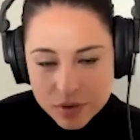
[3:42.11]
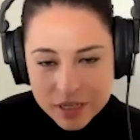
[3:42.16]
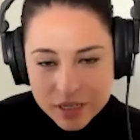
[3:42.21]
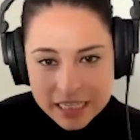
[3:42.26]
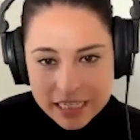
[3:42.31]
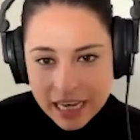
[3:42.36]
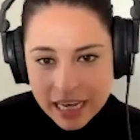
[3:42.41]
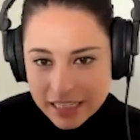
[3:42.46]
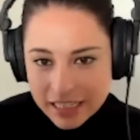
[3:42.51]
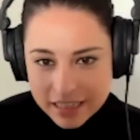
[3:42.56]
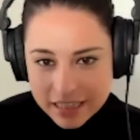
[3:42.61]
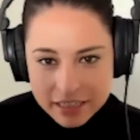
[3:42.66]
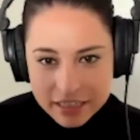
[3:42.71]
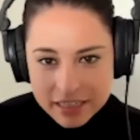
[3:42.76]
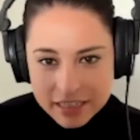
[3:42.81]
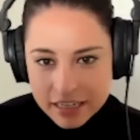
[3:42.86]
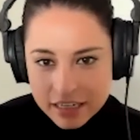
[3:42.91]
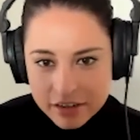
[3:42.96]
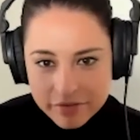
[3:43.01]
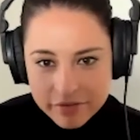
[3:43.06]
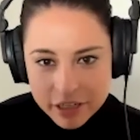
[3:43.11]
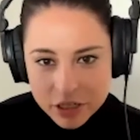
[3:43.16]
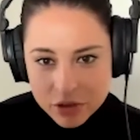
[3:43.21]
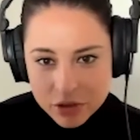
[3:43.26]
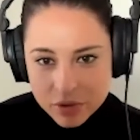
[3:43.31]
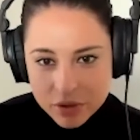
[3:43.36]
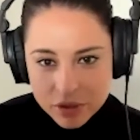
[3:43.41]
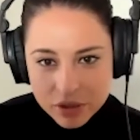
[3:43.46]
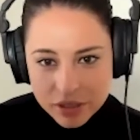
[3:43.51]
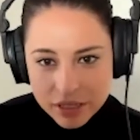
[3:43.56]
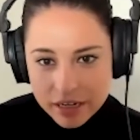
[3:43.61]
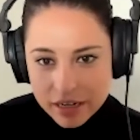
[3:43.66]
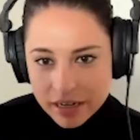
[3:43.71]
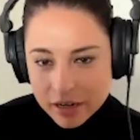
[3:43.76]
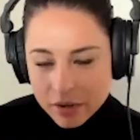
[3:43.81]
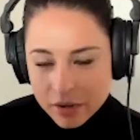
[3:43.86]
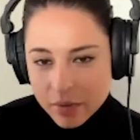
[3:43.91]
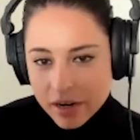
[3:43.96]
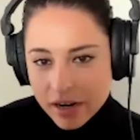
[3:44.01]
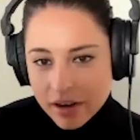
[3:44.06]
assess this individual in
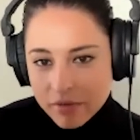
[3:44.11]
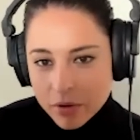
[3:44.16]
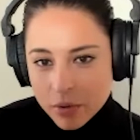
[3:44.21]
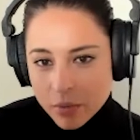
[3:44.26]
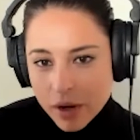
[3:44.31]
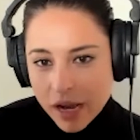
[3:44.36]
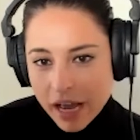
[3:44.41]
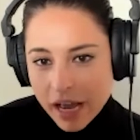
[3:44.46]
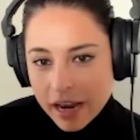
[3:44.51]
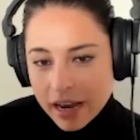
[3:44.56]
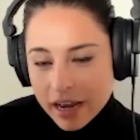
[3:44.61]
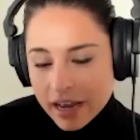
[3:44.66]
in whatever way?